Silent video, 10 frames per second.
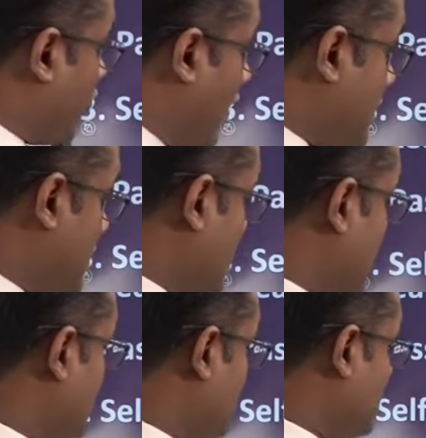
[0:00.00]

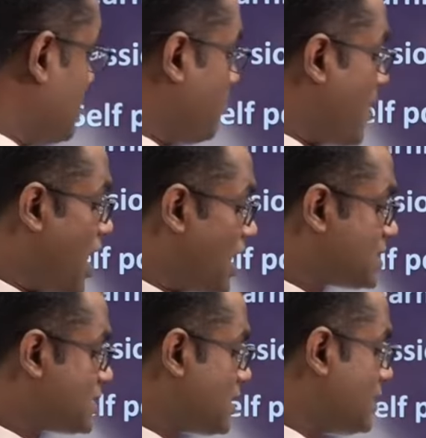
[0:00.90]
Finally,
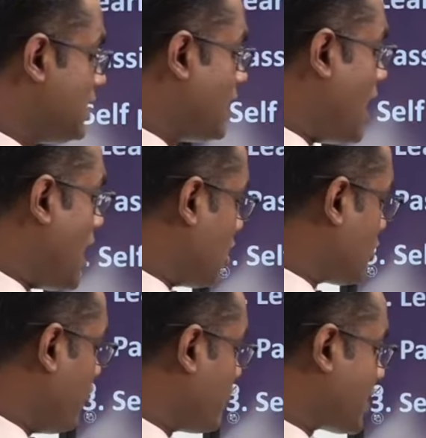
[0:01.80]
master the
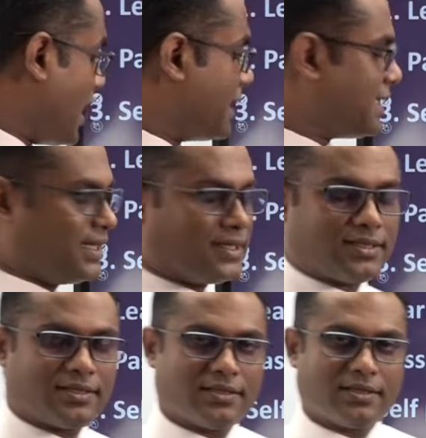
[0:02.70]
art of writing.
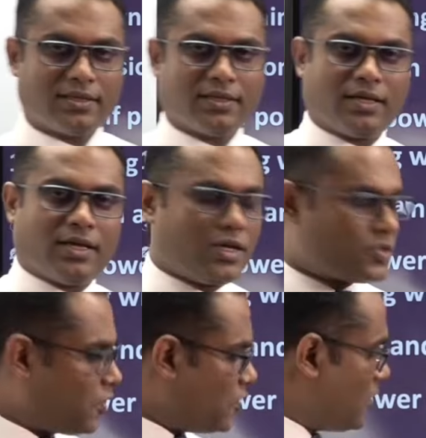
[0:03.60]

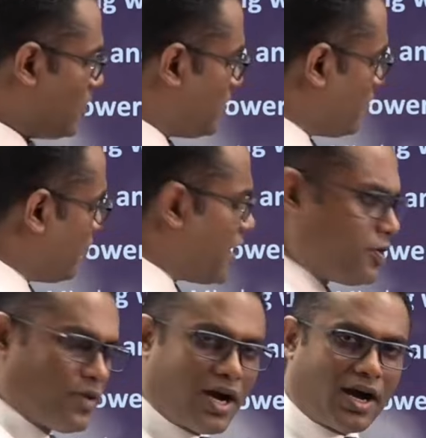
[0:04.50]
So
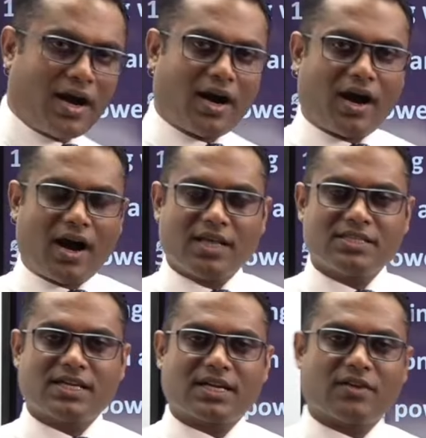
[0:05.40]
when you are
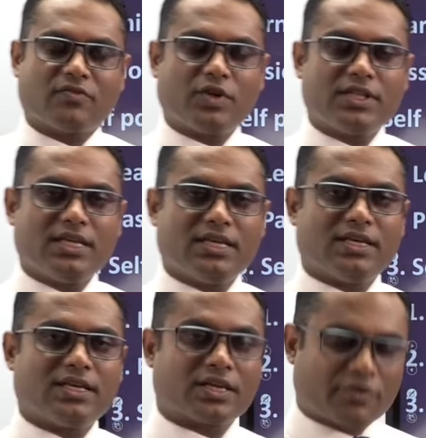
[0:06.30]
answering for the
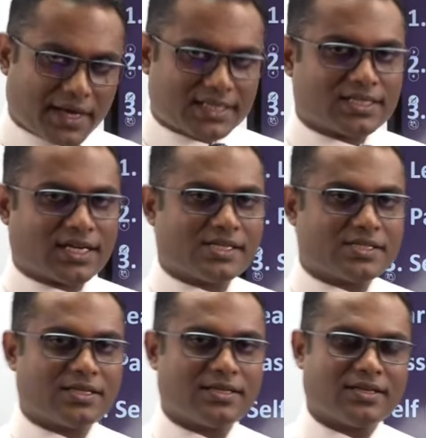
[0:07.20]

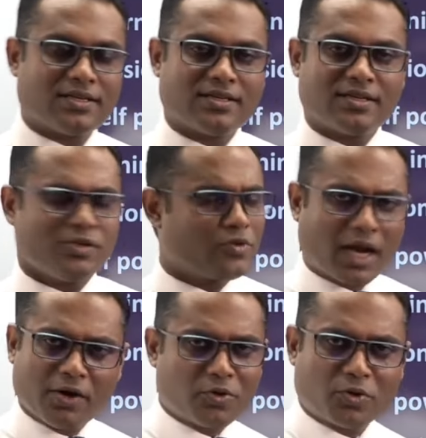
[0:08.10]
questions, you
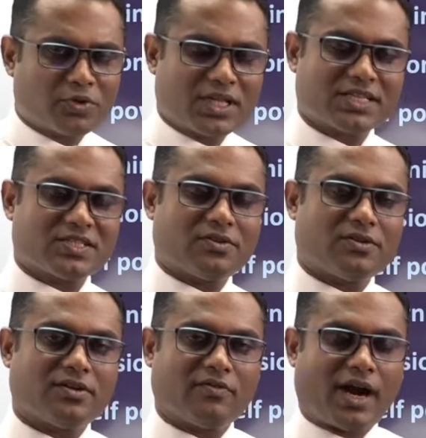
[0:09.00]
can do 2 things.
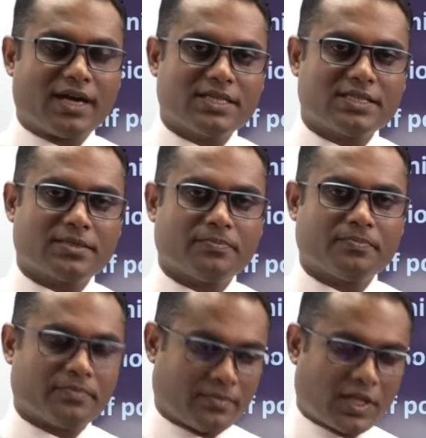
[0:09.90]
One is
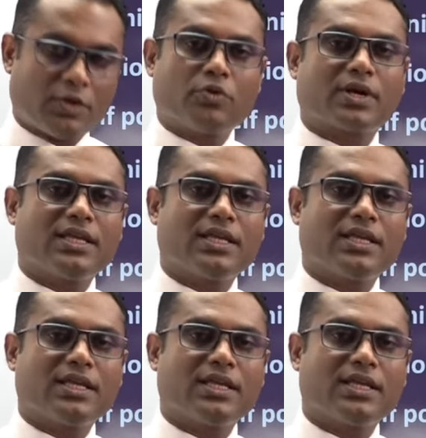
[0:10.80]
you